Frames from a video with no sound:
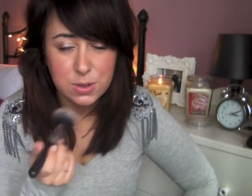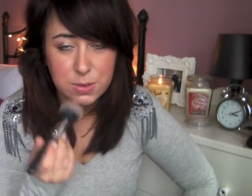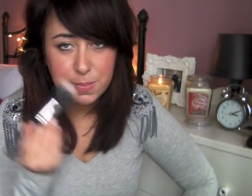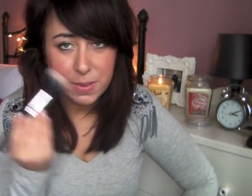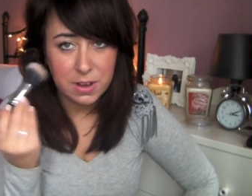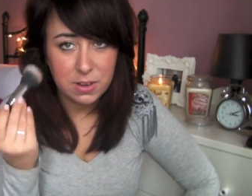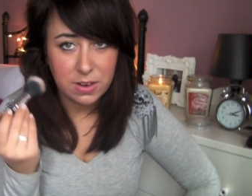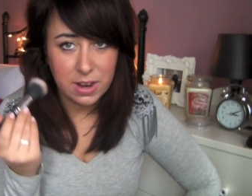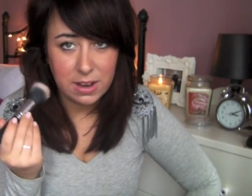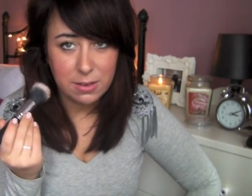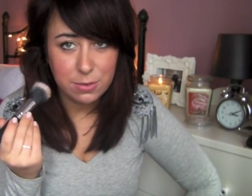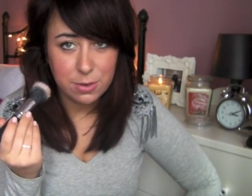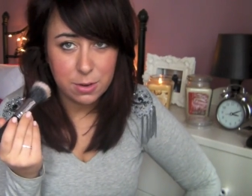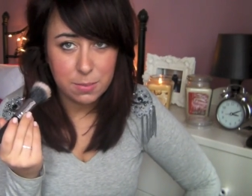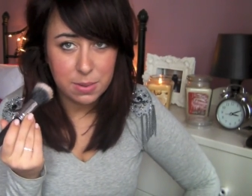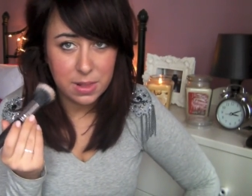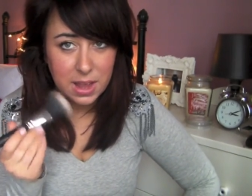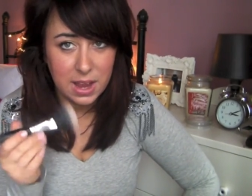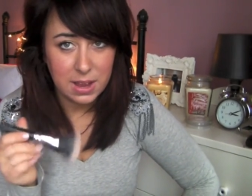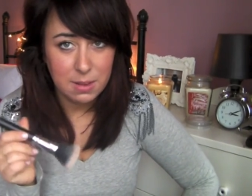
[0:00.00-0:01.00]
would be great for
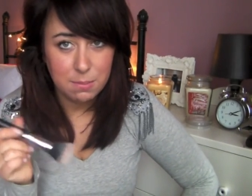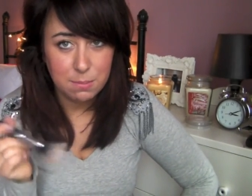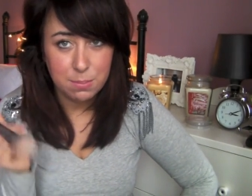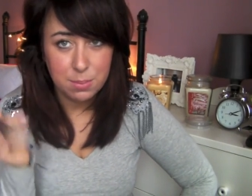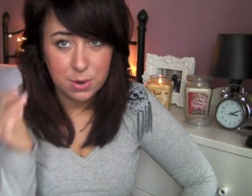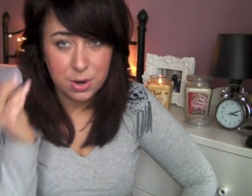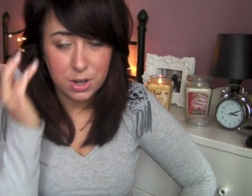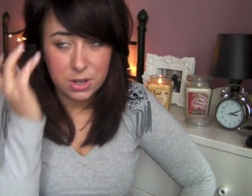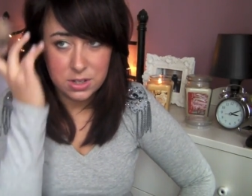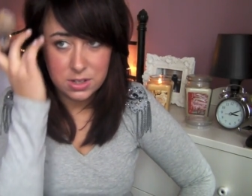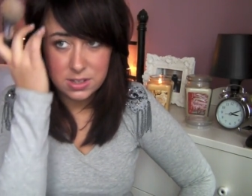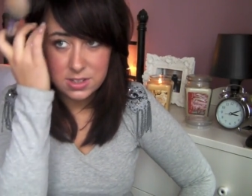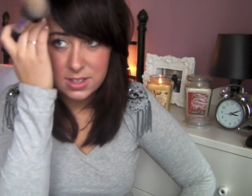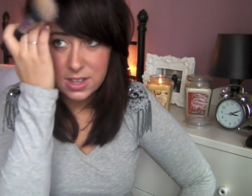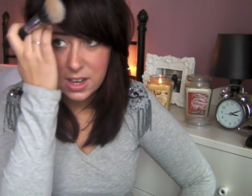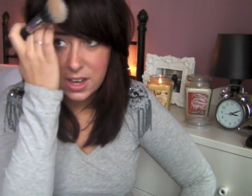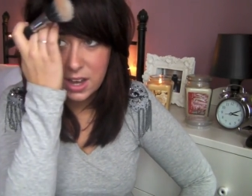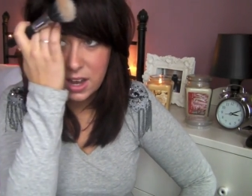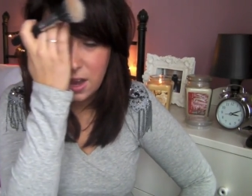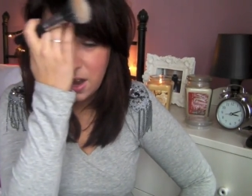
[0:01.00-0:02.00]
applying
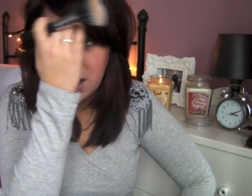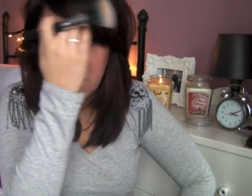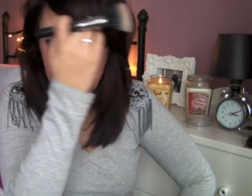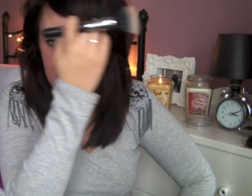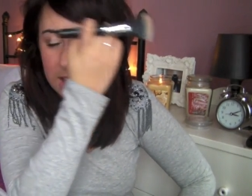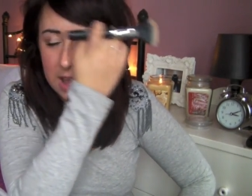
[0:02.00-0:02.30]
bronzer.